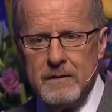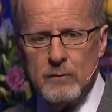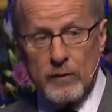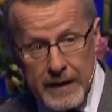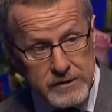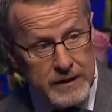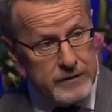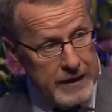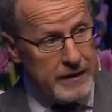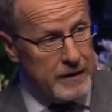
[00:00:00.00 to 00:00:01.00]
Well, that's
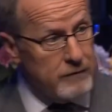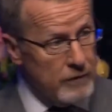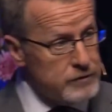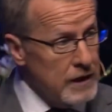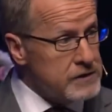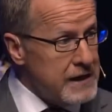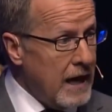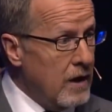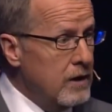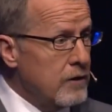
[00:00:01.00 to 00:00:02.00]
indicative of just
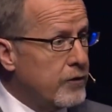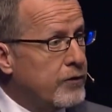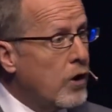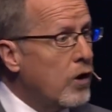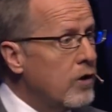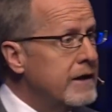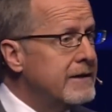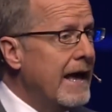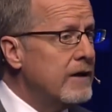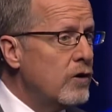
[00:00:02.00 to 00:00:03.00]
how thoroughly
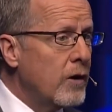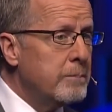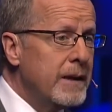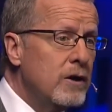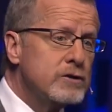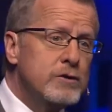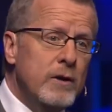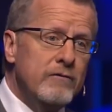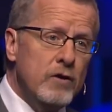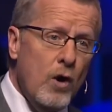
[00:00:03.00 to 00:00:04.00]
Daniel appears to
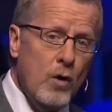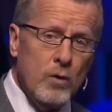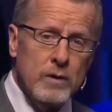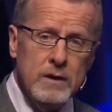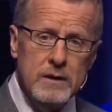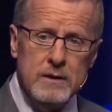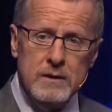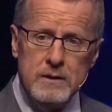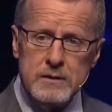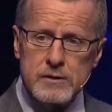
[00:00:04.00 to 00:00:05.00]
have known
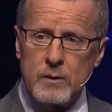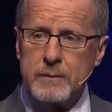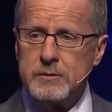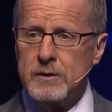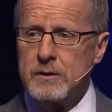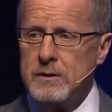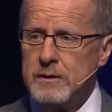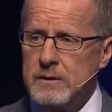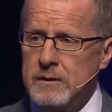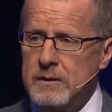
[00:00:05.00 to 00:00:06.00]
Scripture.
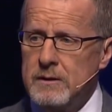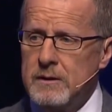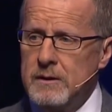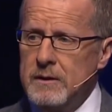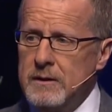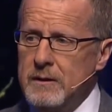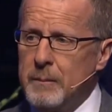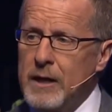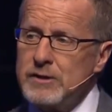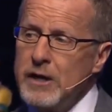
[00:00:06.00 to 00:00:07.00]

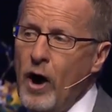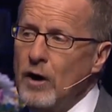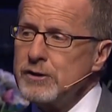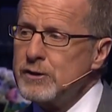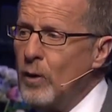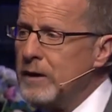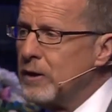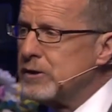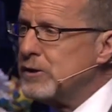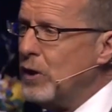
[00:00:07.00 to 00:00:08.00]
Because he also
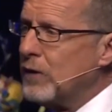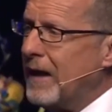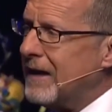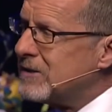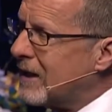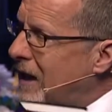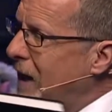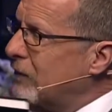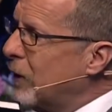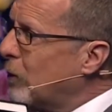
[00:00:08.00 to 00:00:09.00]
understood that as a
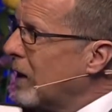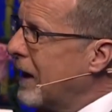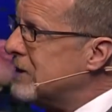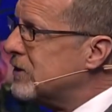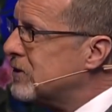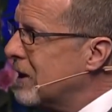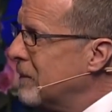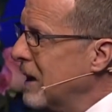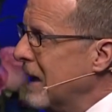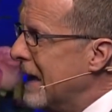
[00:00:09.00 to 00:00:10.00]
covenant relationship,
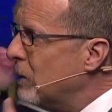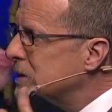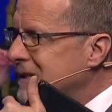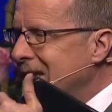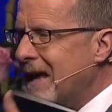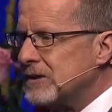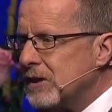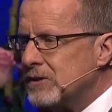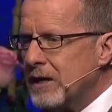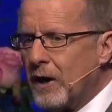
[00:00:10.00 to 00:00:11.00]
it was
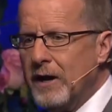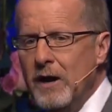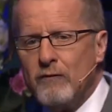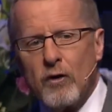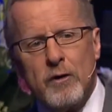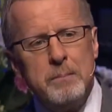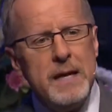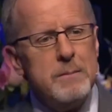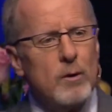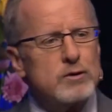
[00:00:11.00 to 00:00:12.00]
necessary for the
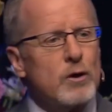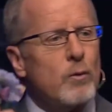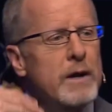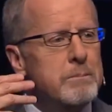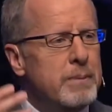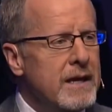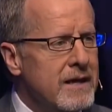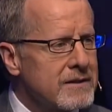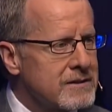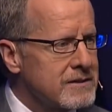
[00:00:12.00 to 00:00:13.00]
people to
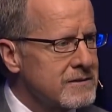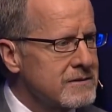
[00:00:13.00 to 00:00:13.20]
repent